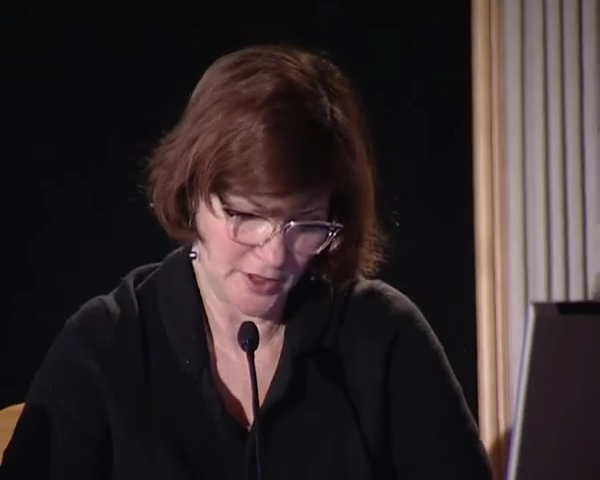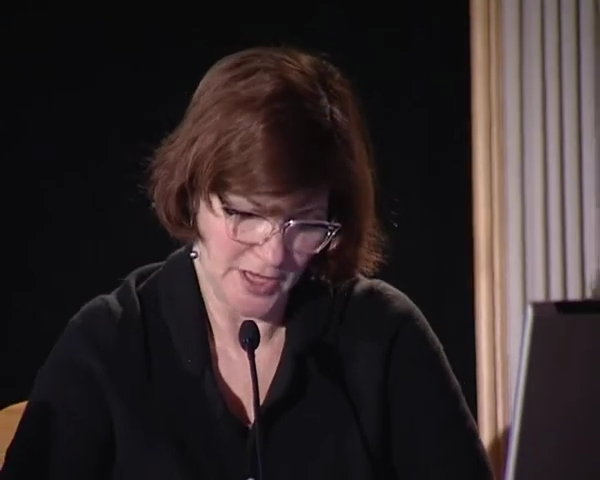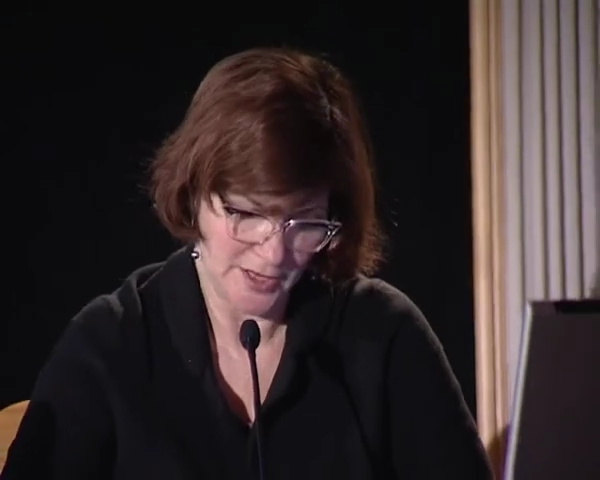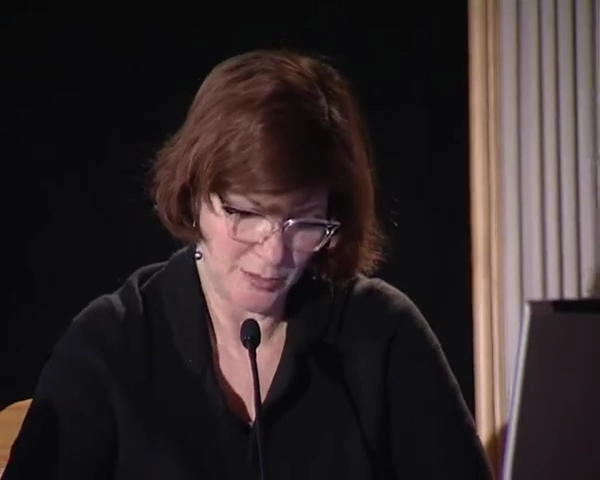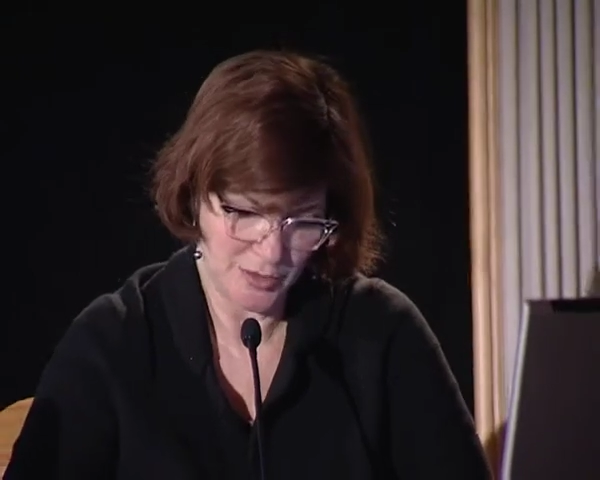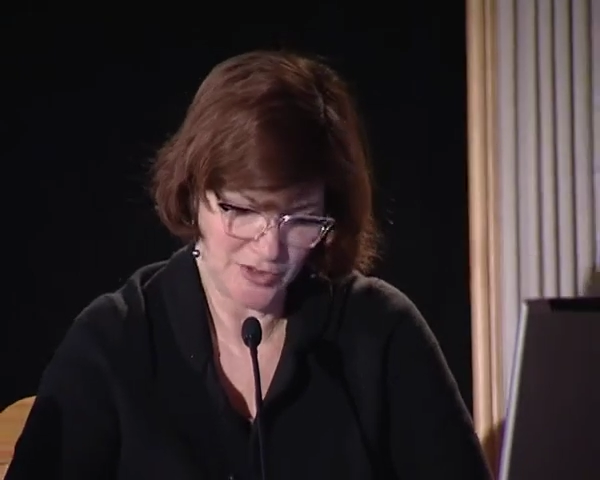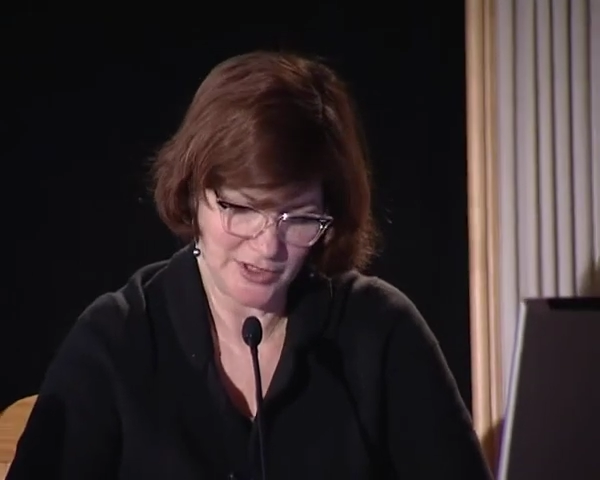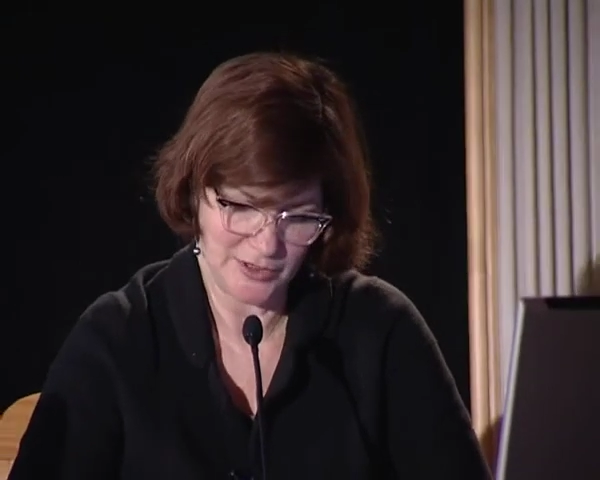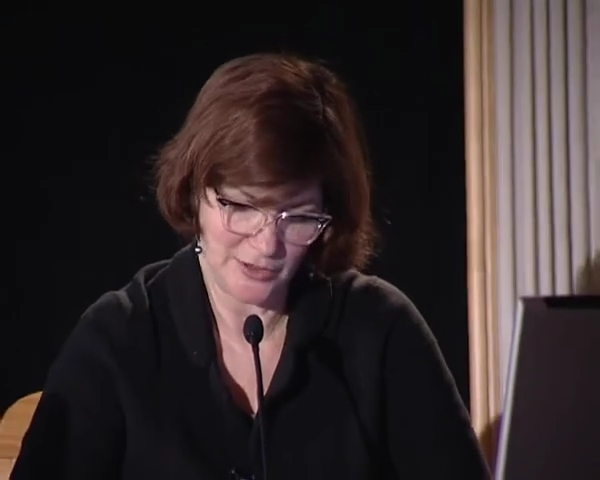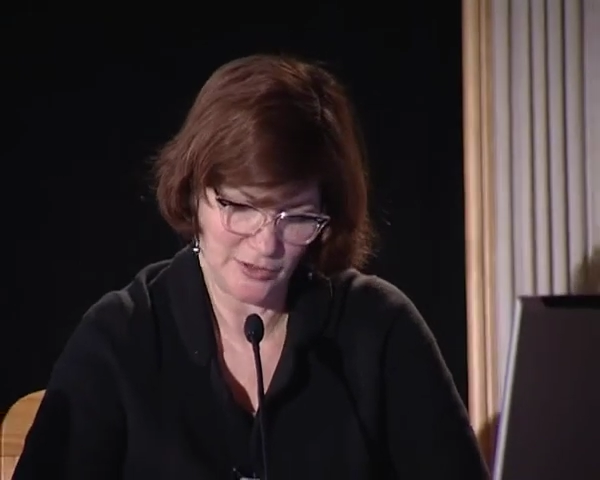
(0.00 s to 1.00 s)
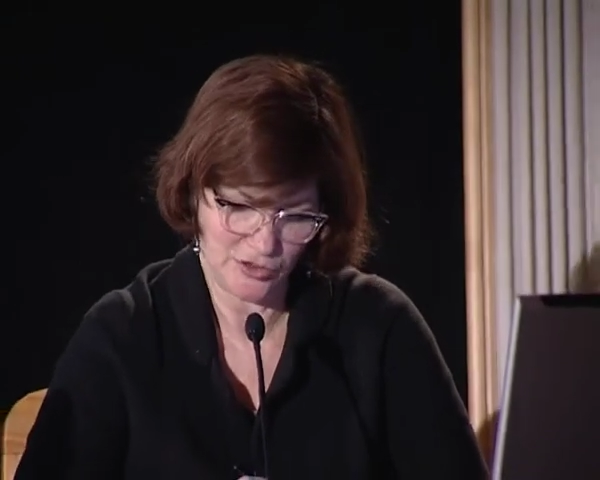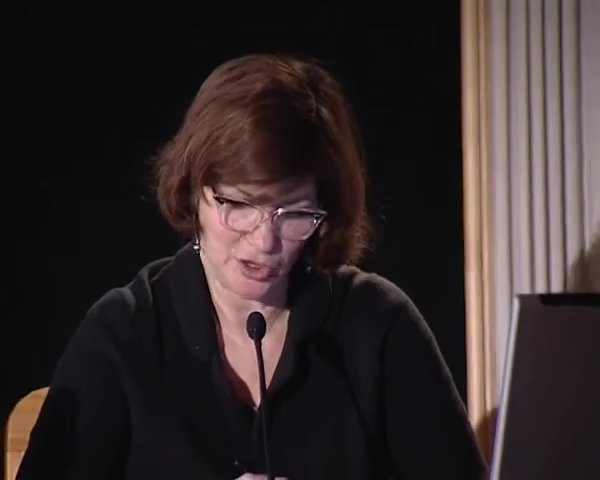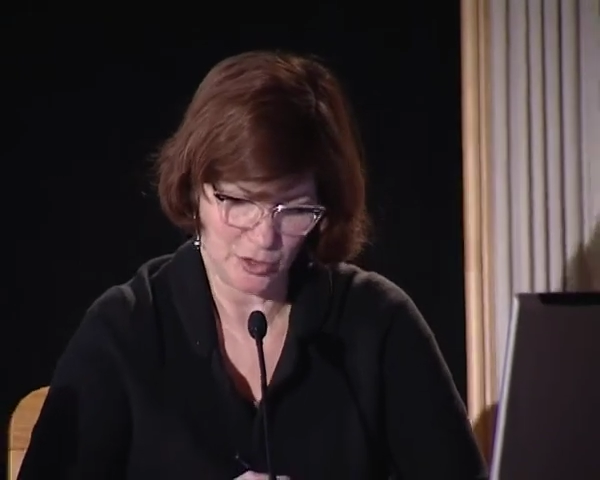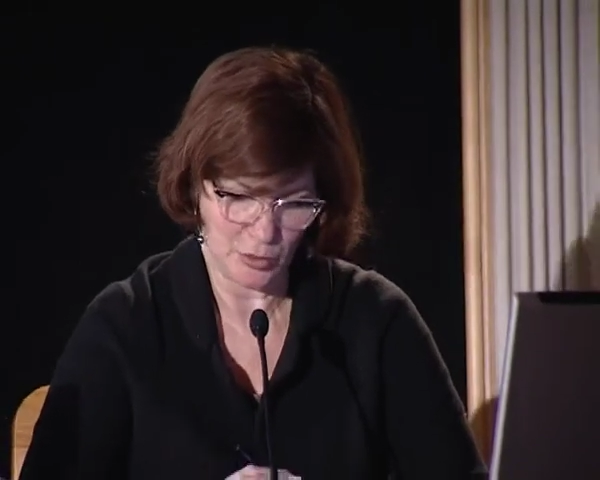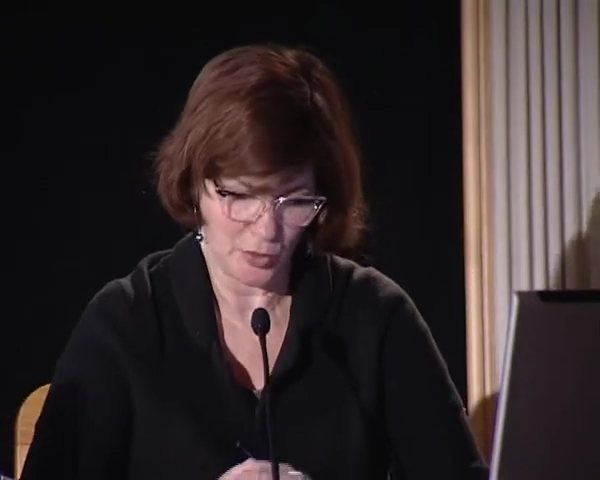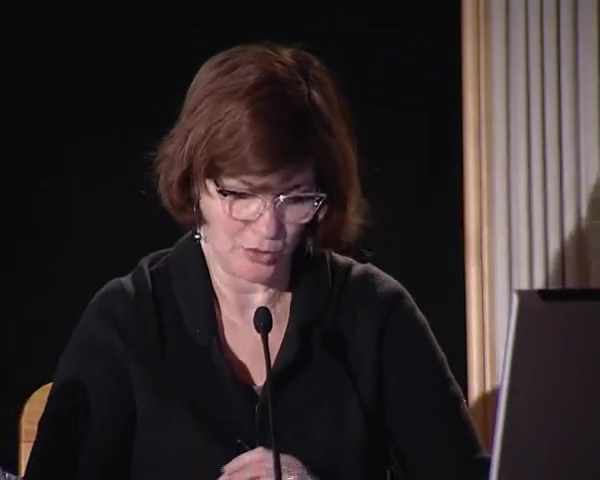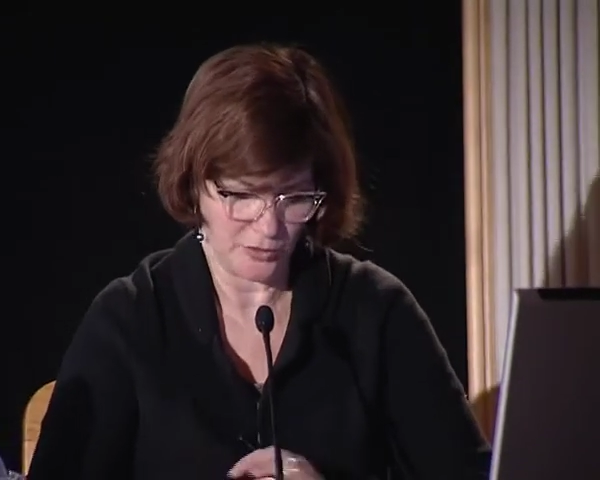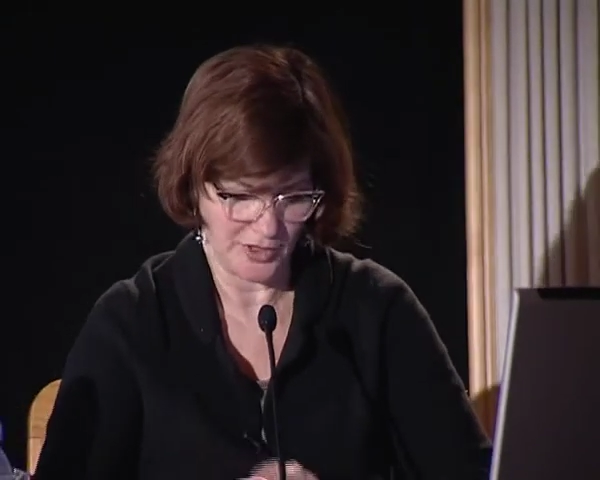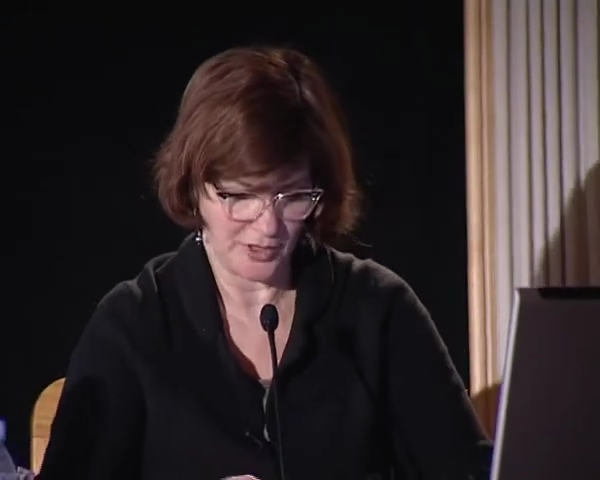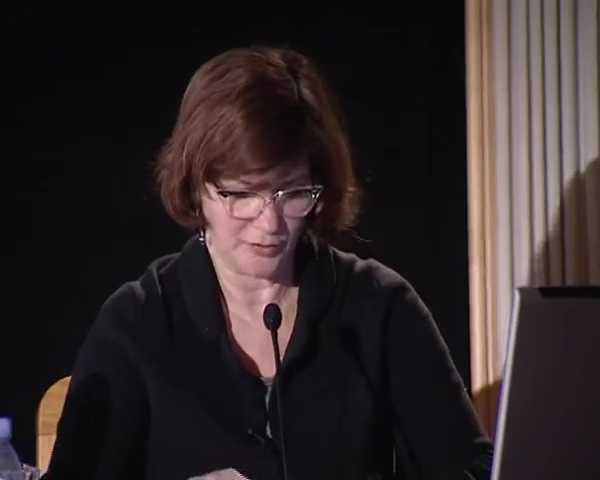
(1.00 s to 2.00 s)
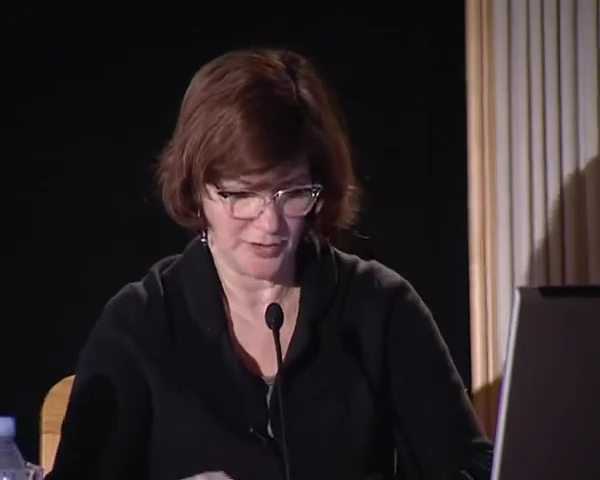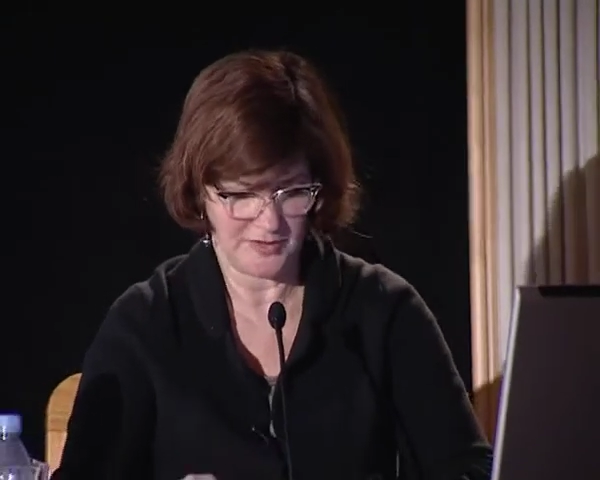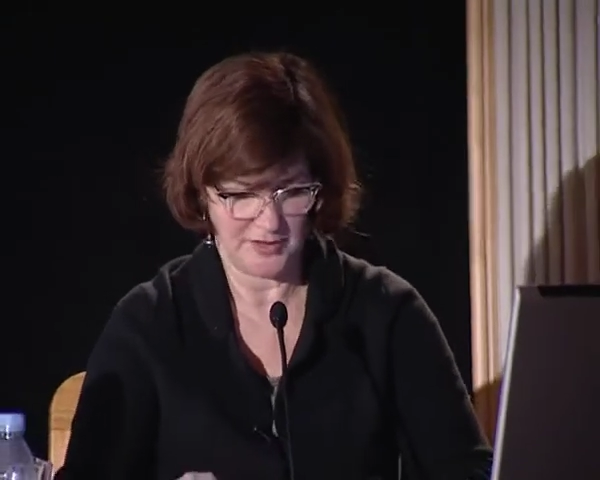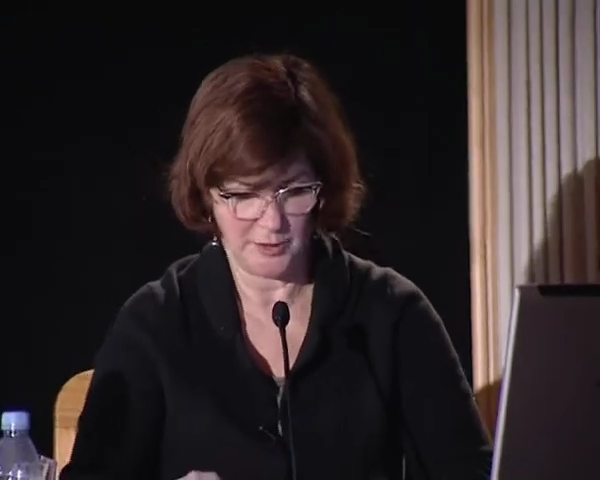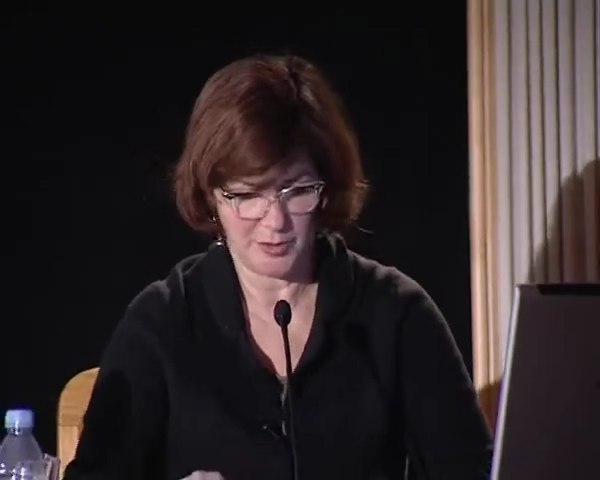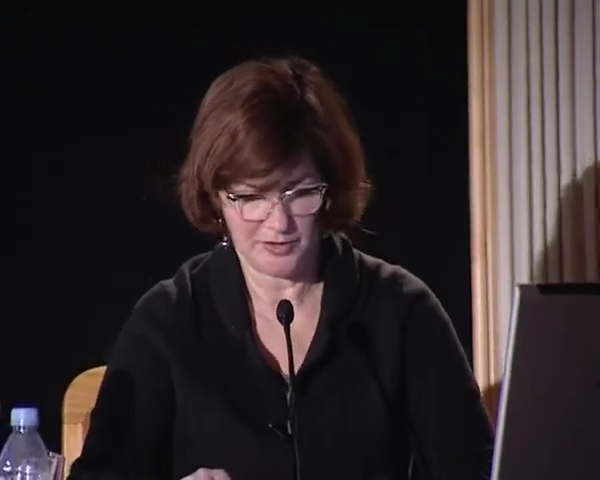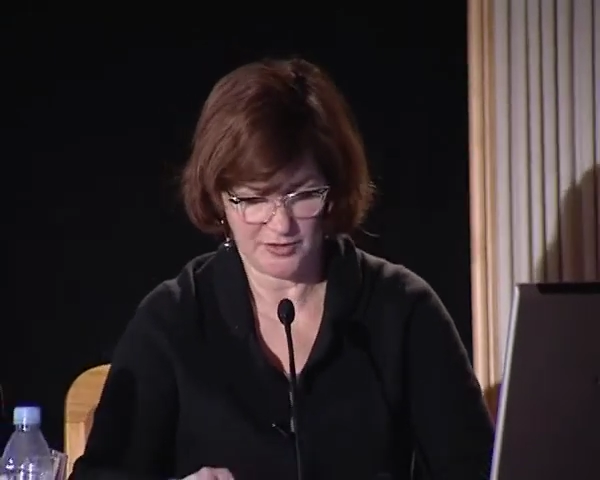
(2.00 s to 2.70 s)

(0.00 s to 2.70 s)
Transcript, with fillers: and in particular the Chacmool that had recently been